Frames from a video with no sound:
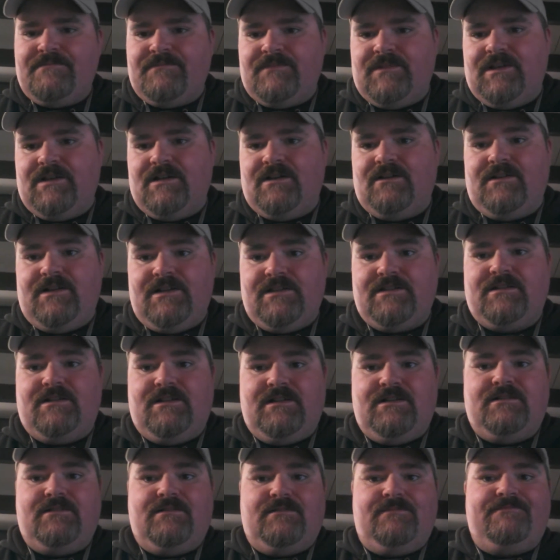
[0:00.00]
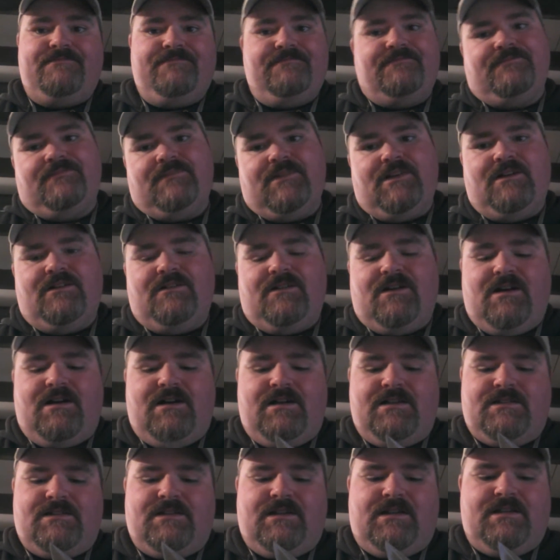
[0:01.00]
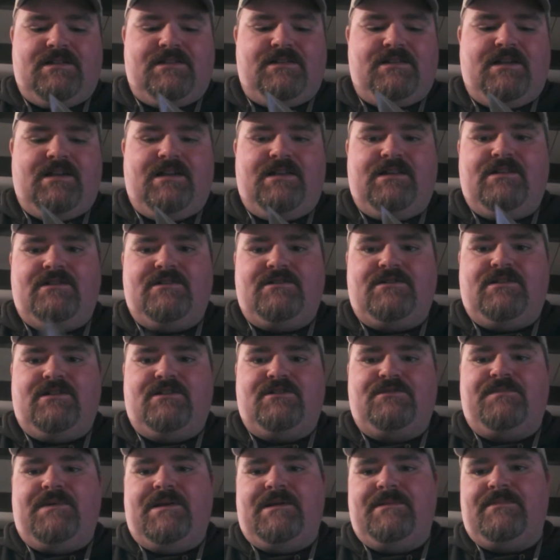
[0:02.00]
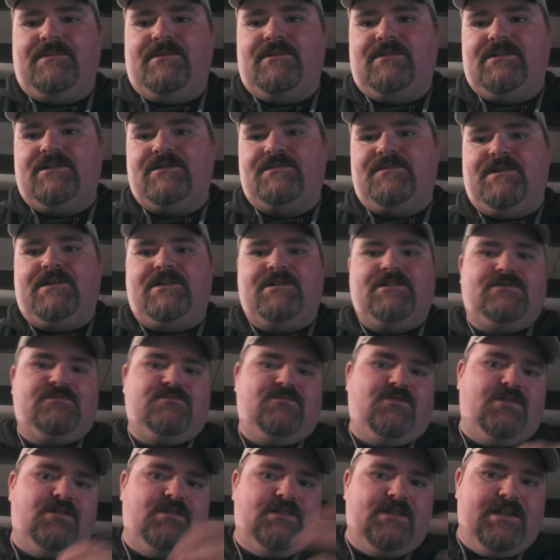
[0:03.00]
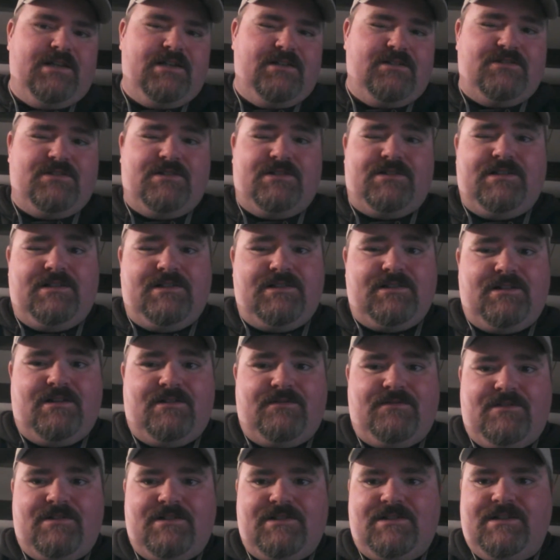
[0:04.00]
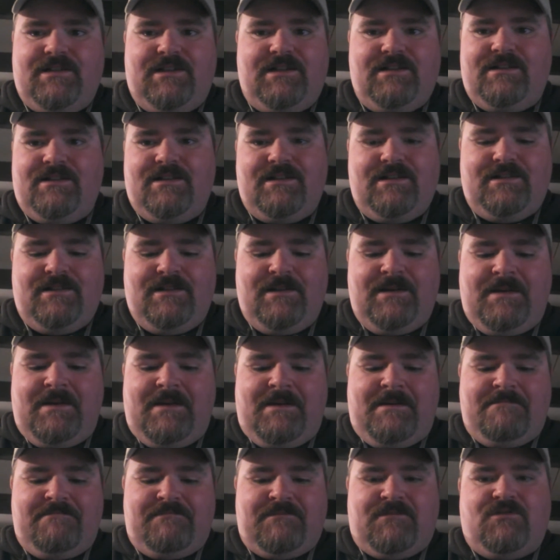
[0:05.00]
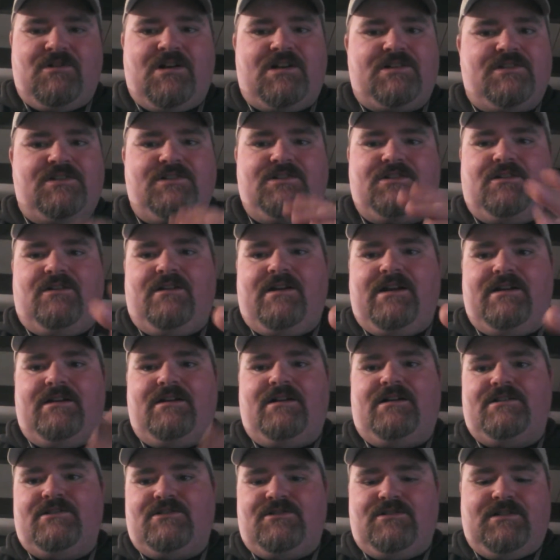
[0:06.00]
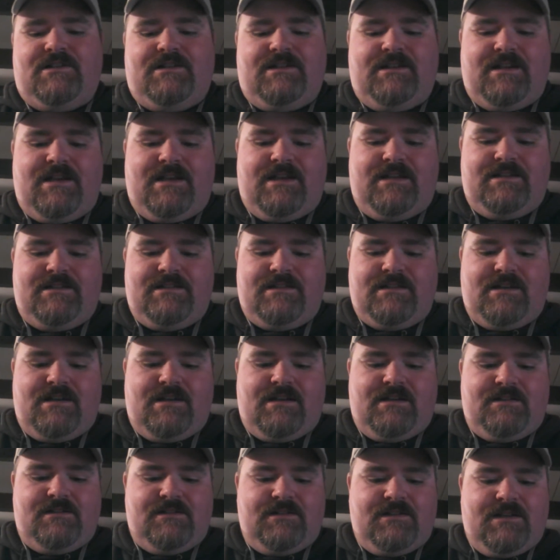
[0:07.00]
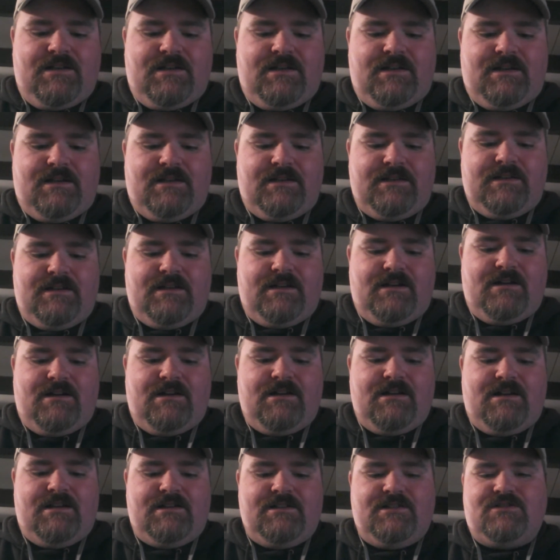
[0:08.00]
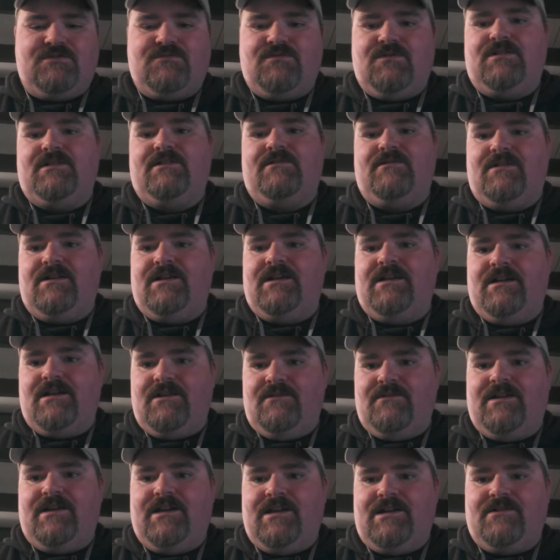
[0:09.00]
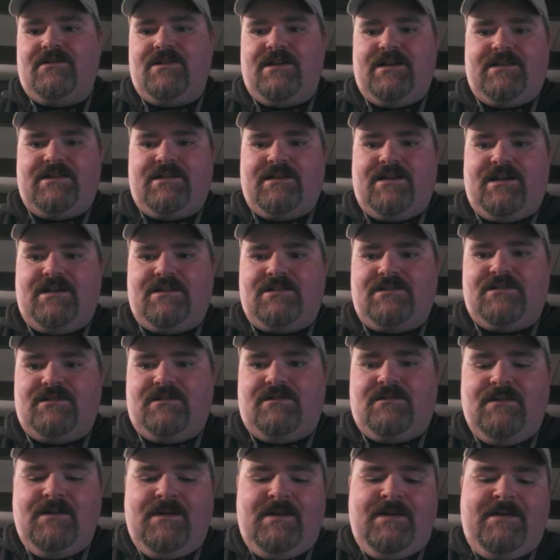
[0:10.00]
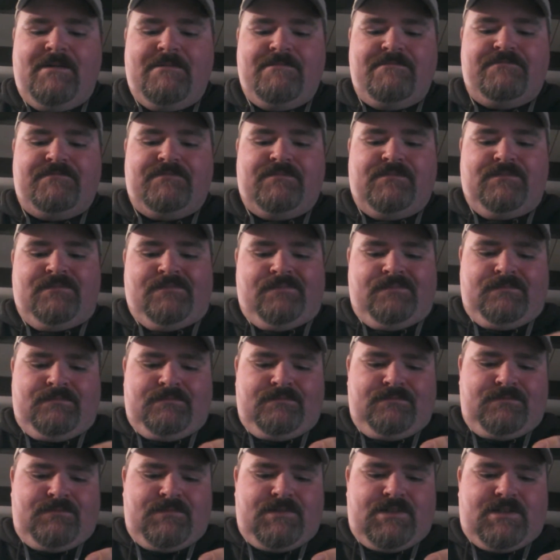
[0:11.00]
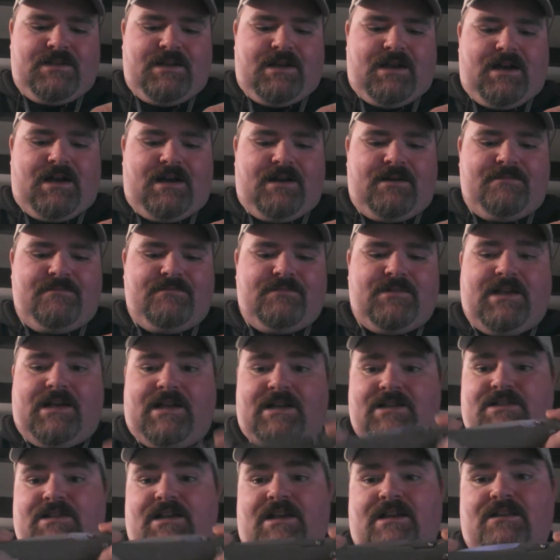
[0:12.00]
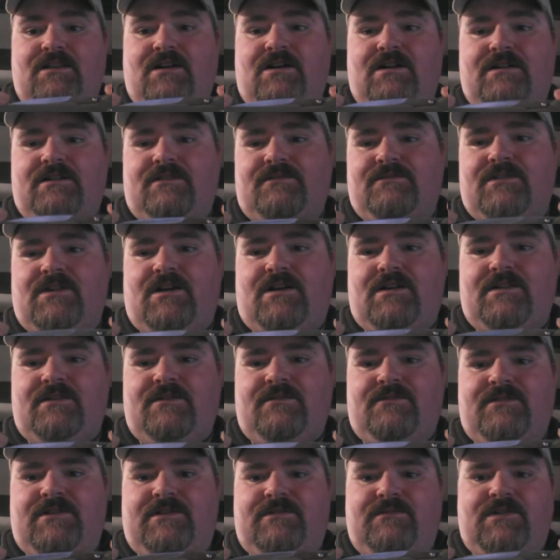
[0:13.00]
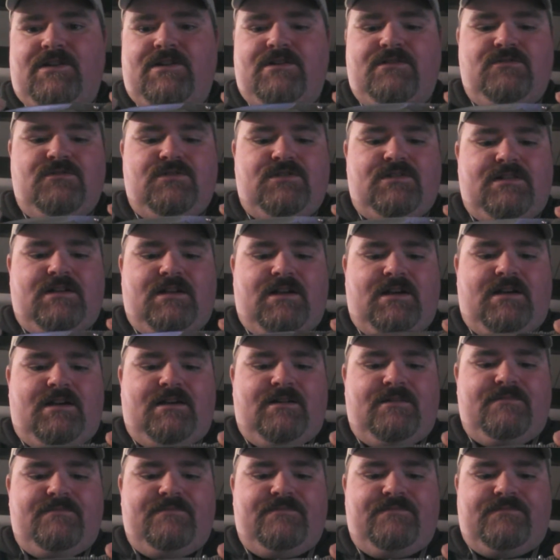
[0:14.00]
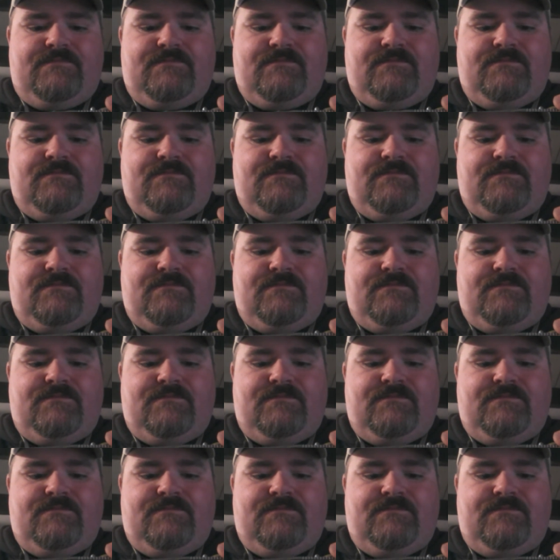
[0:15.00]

he's a... guys, like I say, there's people, just because world leaders, you see stuff on CNN. Russia's a great country, and I just really want to reiterate that. So, like I say, a lot of the reviews, were